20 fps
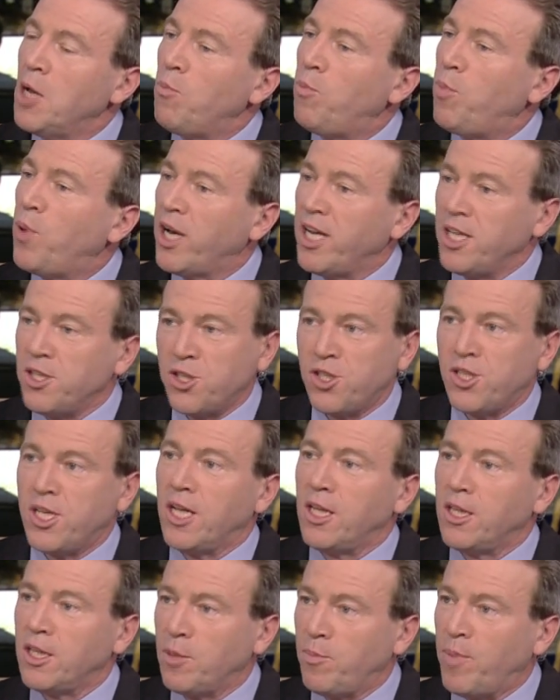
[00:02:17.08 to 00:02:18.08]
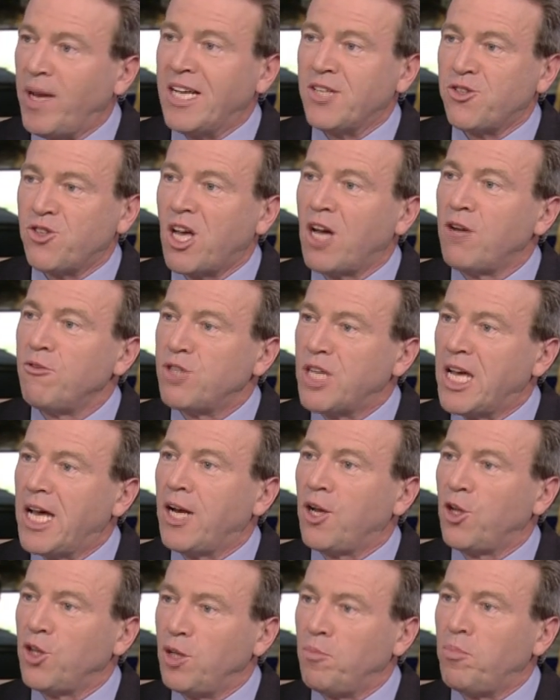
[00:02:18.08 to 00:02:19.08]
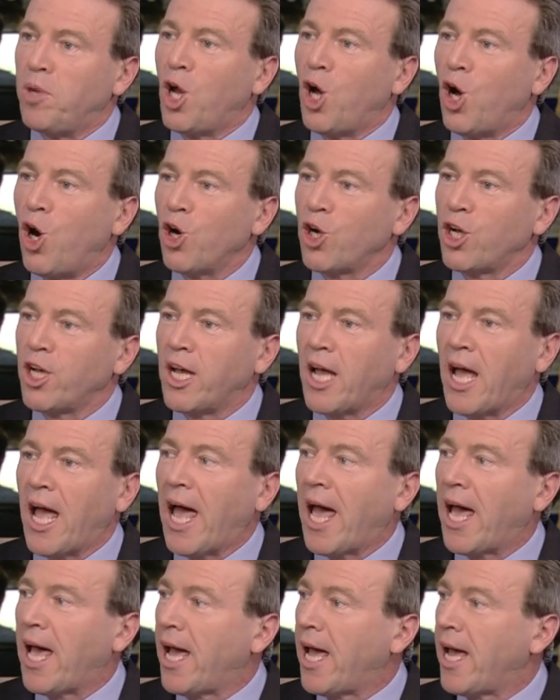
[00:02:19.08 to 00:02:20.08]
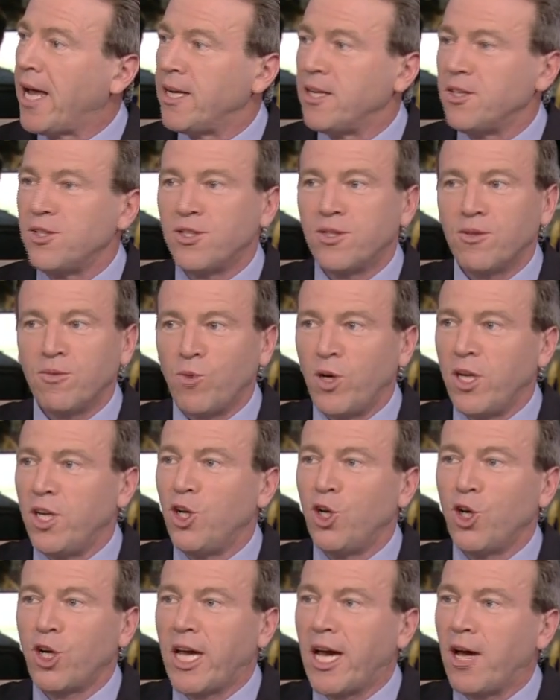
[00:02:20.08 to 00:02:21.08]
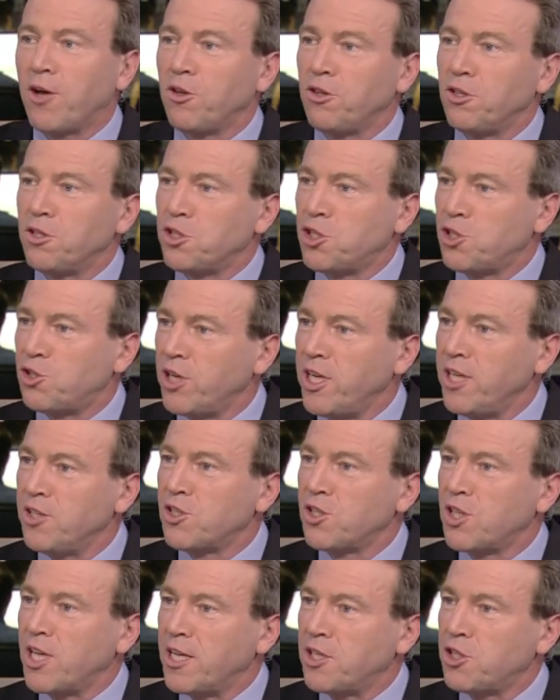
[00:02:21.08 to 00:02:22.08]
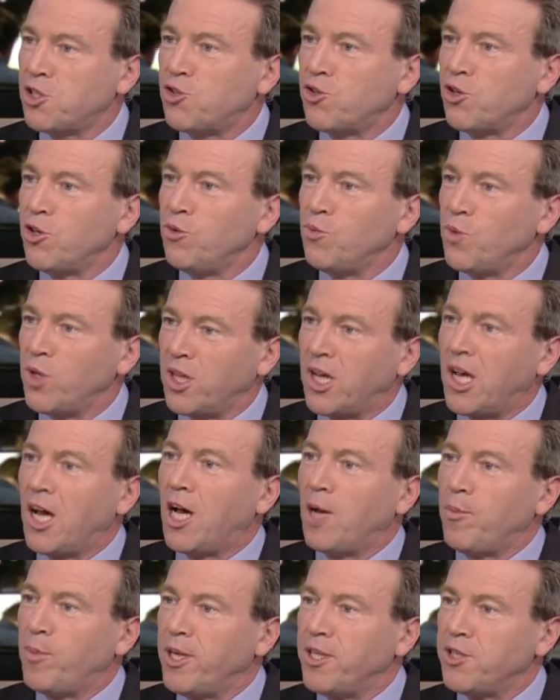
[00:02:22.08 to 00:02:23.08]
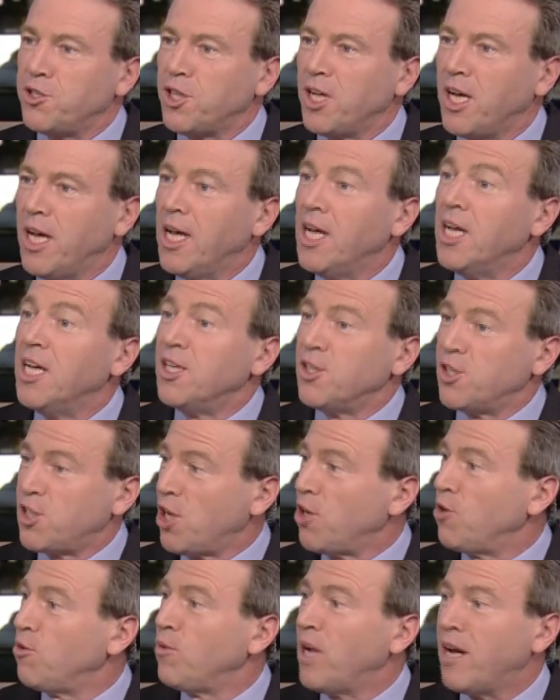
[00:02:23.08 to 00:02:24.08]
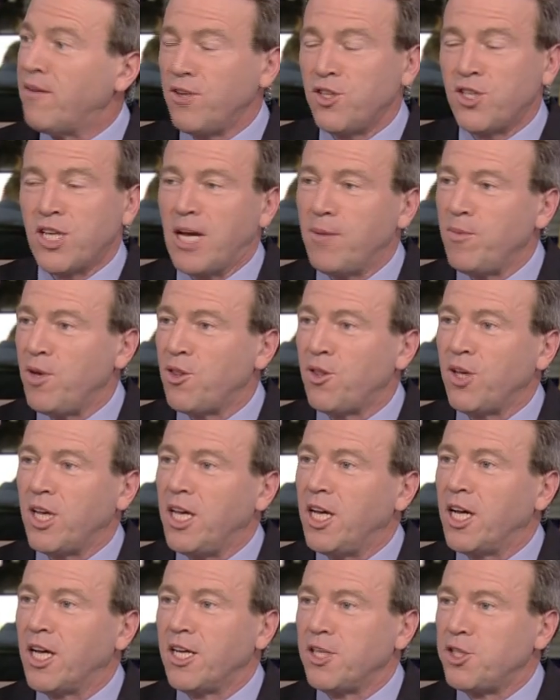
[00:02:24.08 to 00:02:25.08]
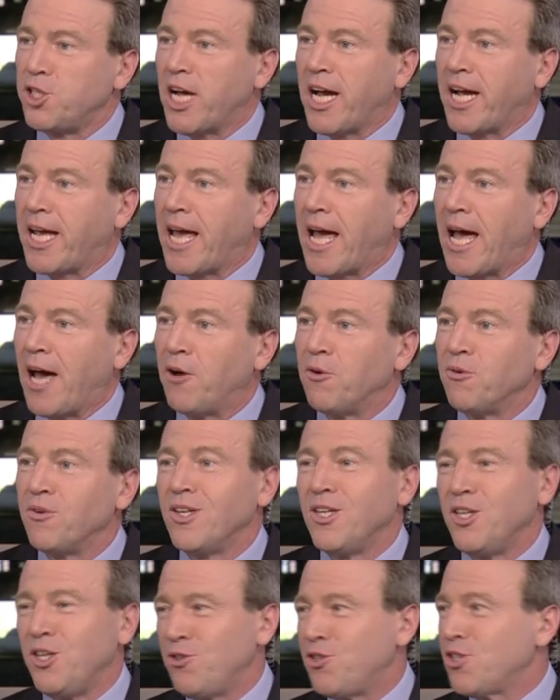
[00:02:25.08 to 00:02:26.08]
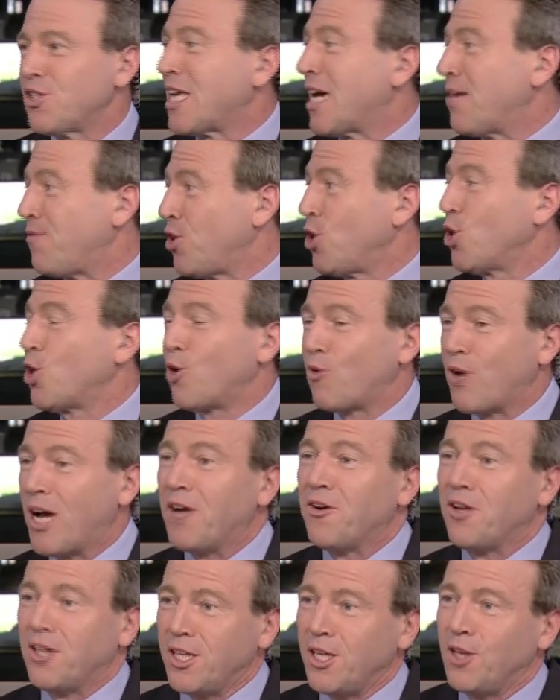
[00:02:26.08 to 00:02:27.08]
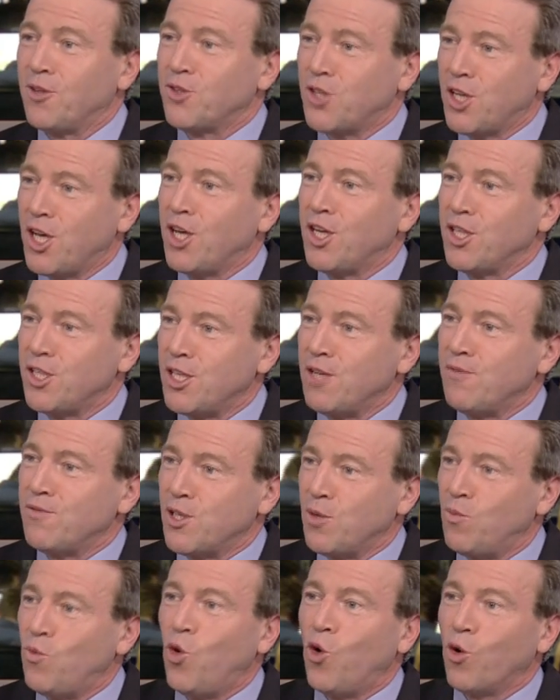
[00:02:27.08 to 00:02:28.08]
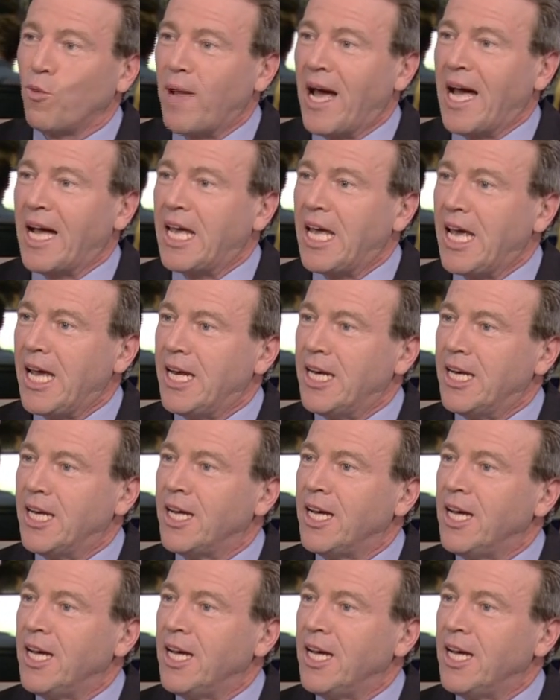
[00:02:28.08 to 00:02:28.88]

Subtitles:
but it's still the best hotel on the block. And when you look out on the streets, they're strewn with garbage. So every time you think you're going to check out, you just have a look around at the alternatives and walk back in.